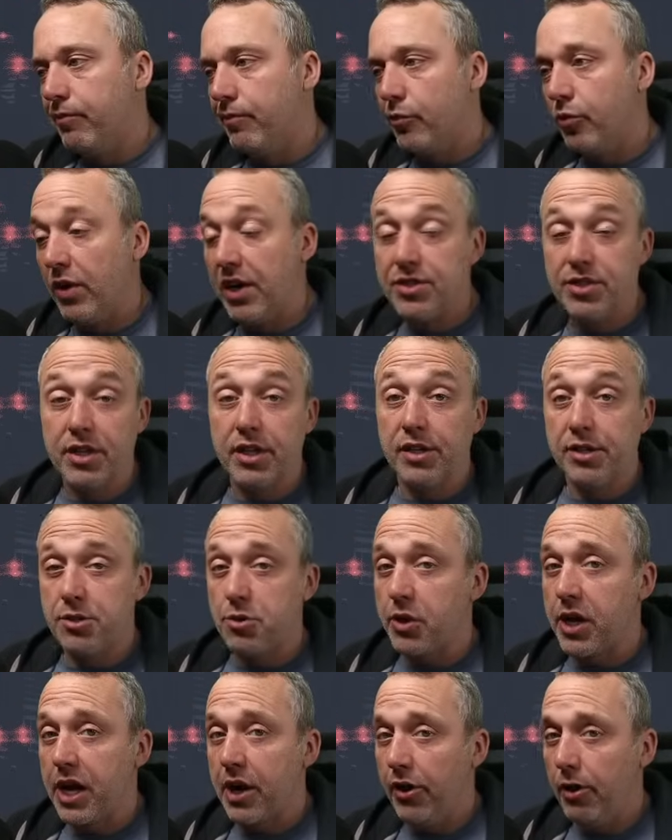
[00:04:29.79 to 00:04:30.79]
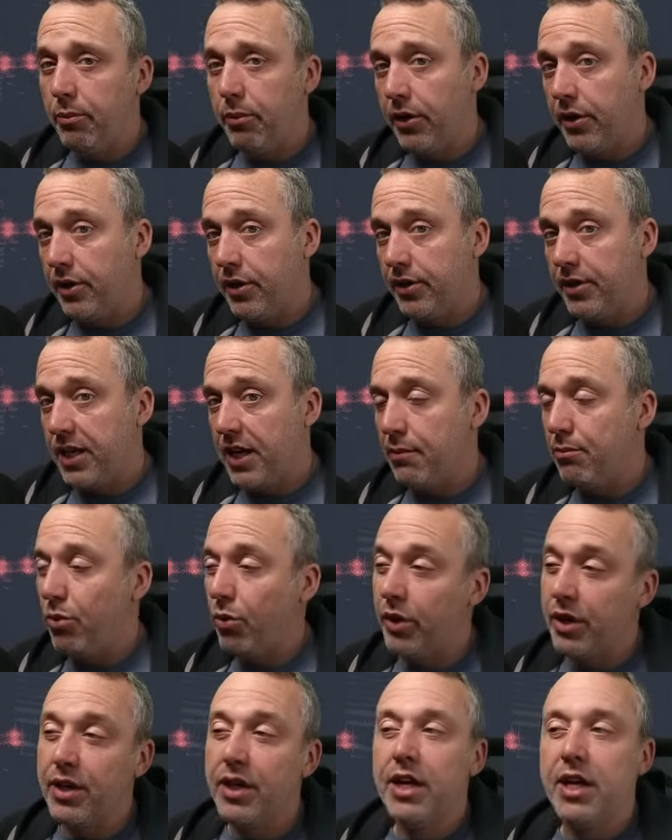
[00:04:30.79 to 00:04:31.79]
residential counterpart at that
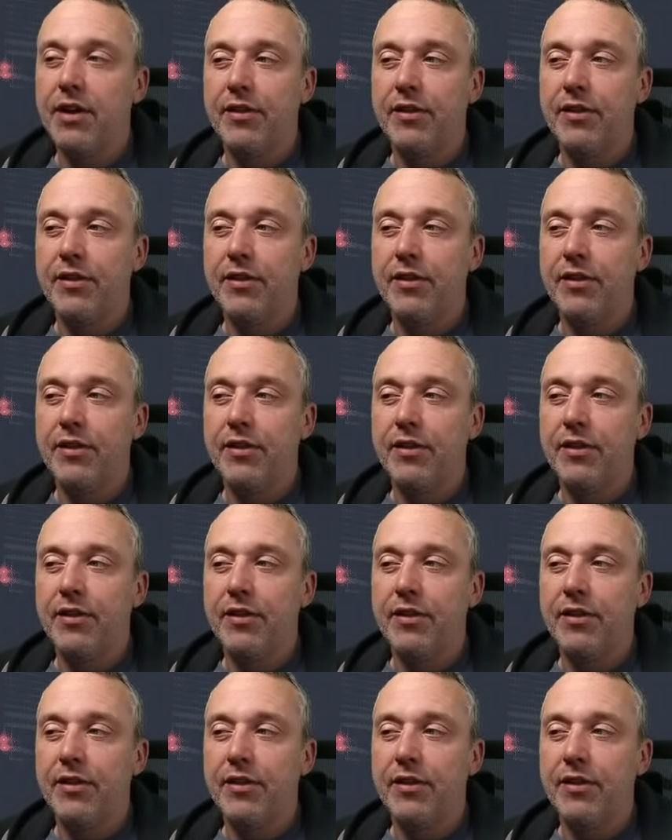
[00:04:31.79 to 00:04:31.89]
point.